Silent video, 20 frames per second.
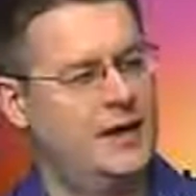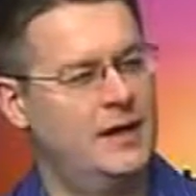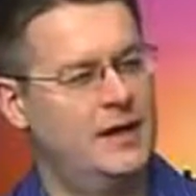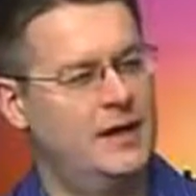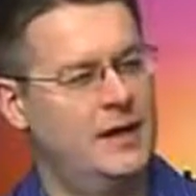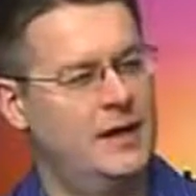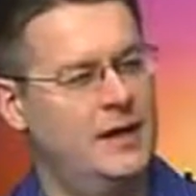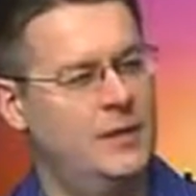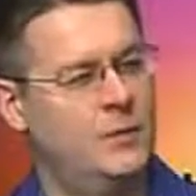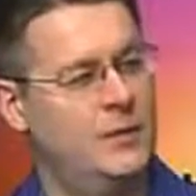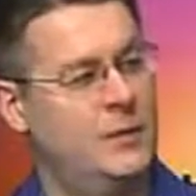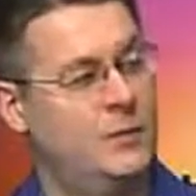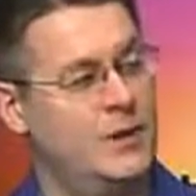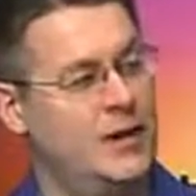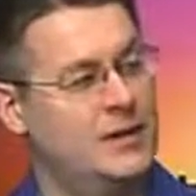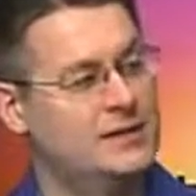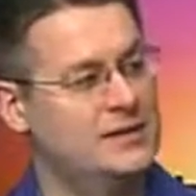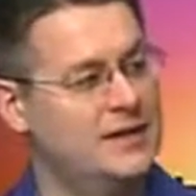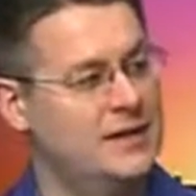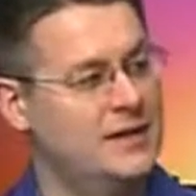Yeah, and uh,
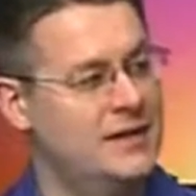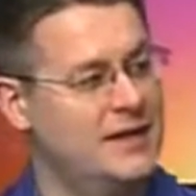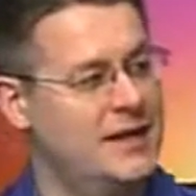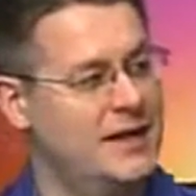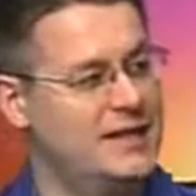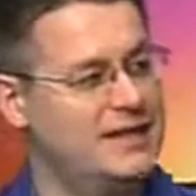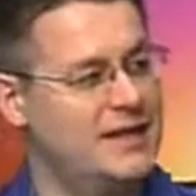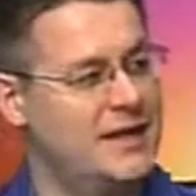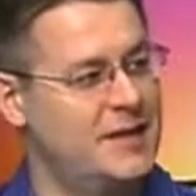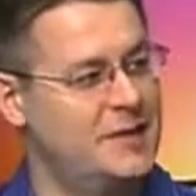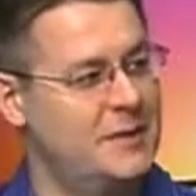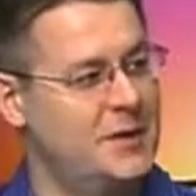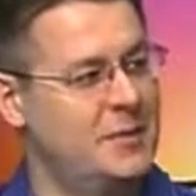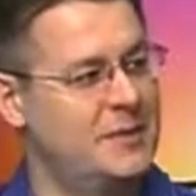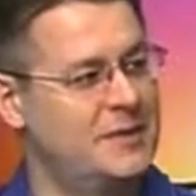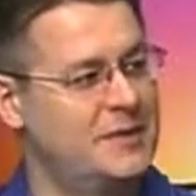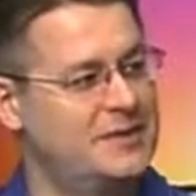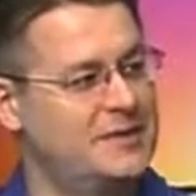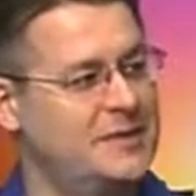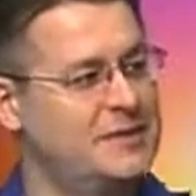we're actually going to get to that in a
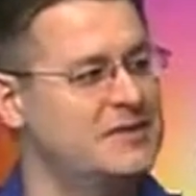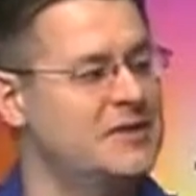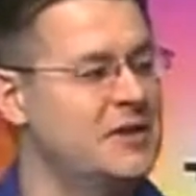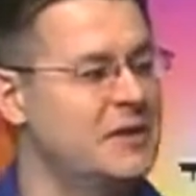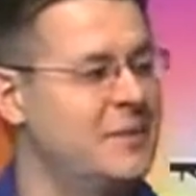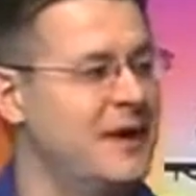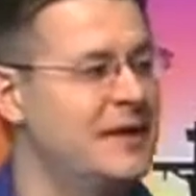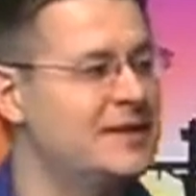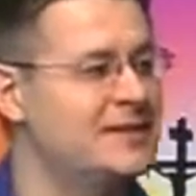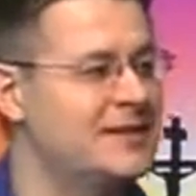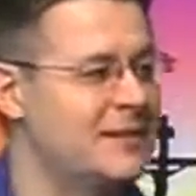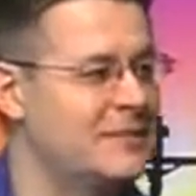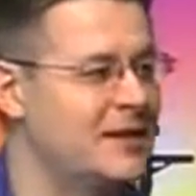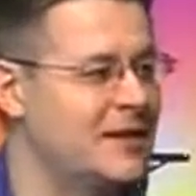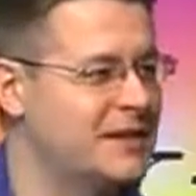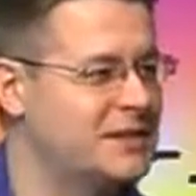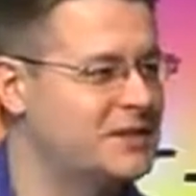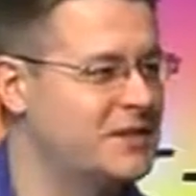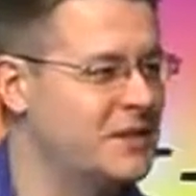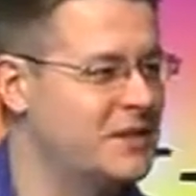moment because he's going to make
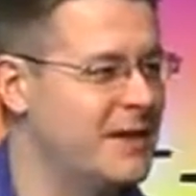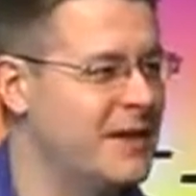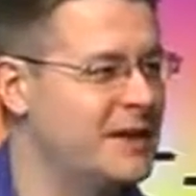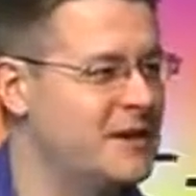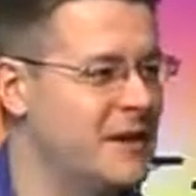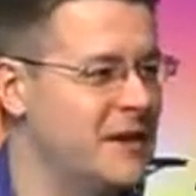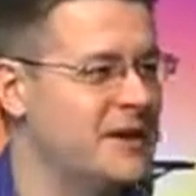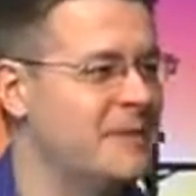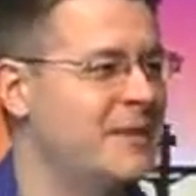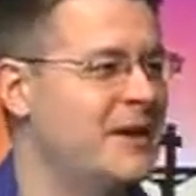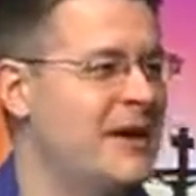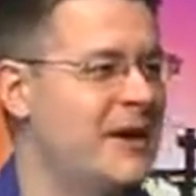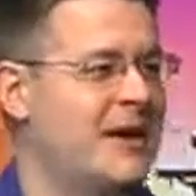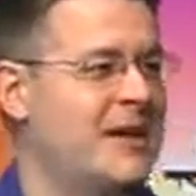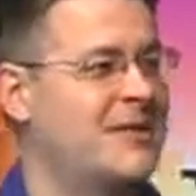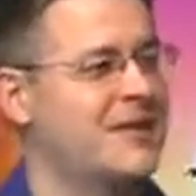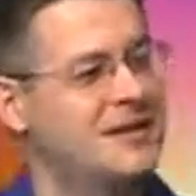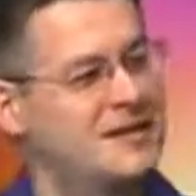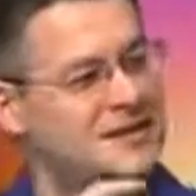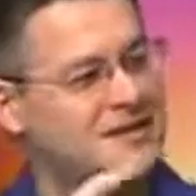something. He's going to make an argument
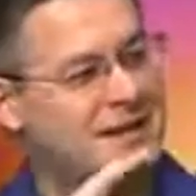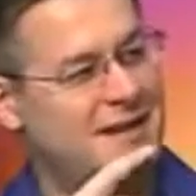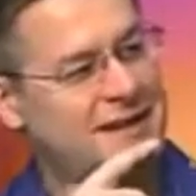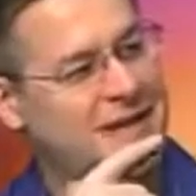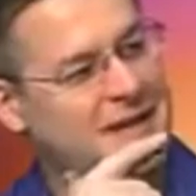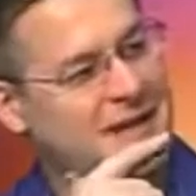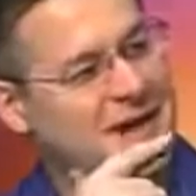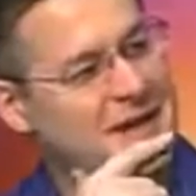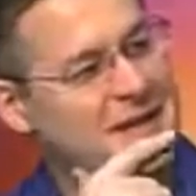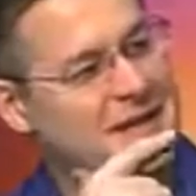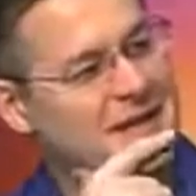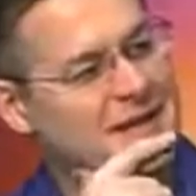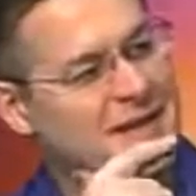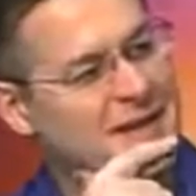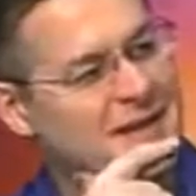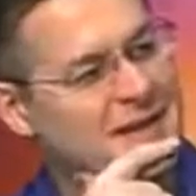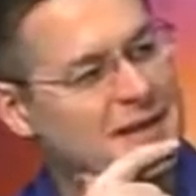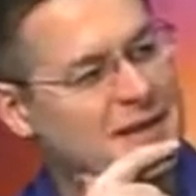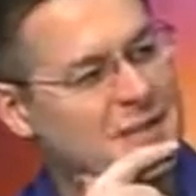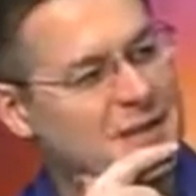out of those, uh, out of
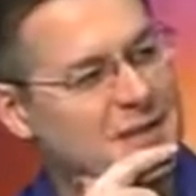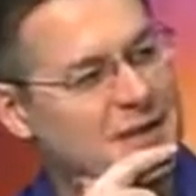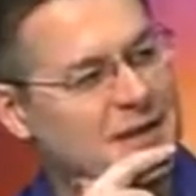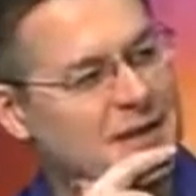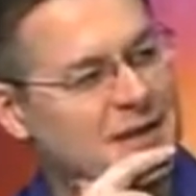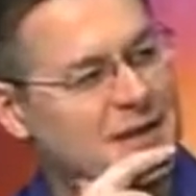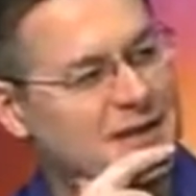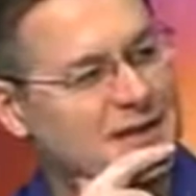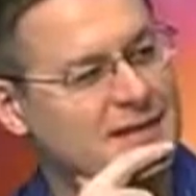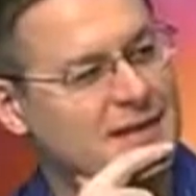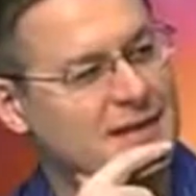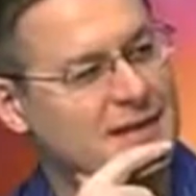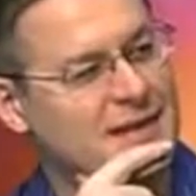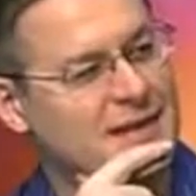the, out of the broken legs.